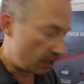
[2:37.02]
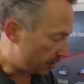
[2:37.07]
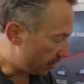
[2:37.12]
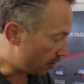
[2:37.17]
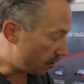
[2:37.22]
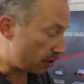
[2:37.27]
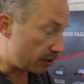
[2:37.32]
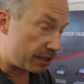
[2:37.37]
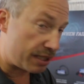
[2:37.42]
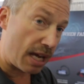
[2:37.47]

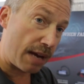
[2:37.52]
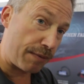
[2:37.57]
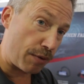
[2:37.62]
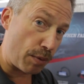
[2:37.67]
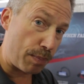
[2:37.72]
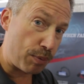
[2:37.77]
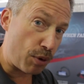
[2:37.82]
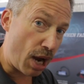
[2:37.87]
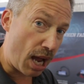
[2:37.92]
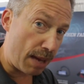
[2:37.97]
There are several
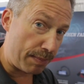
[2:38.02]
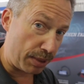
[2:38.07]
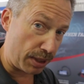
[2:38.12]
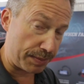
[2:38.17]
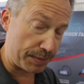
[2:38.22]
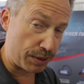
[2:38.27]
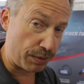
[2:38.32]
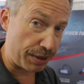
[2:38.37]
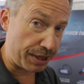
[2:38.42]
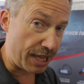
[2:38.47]

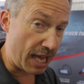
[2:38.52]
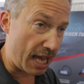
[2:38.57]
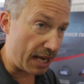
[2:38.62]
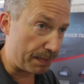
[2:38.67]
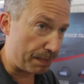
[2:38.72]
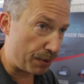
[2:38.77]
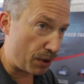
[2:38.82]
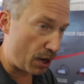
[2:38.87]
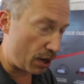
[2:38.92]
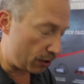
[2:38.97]
problems with that
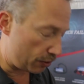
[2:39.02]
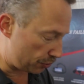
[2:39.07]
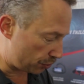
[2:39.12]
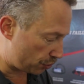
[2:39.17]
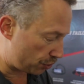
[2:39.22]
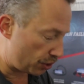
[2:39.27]
approach.